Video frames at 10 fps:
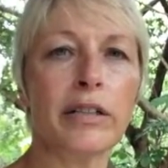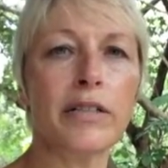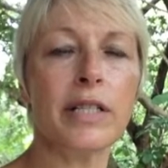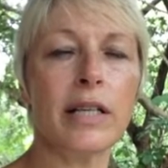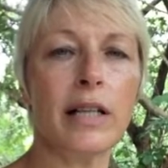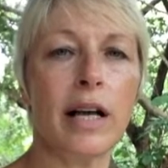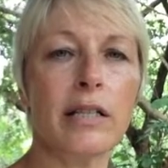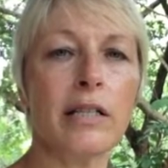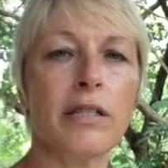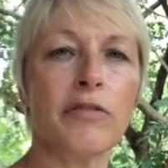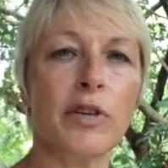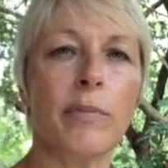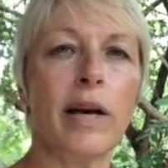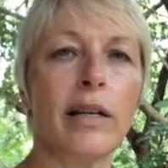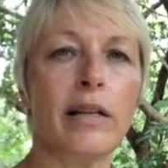literacy classes for
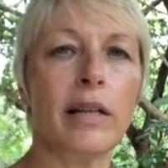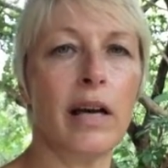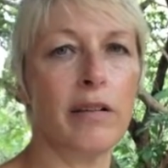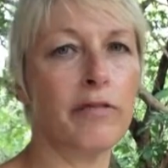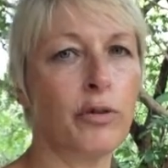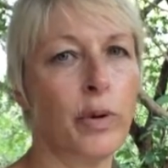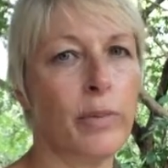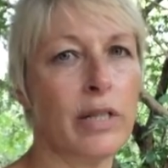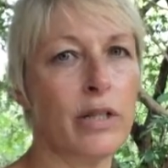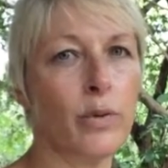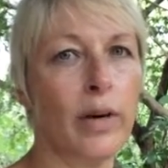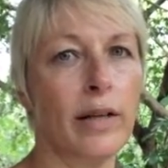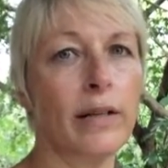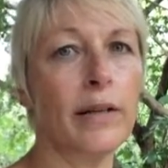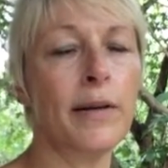men and for women as
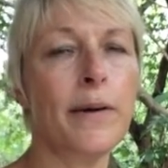well,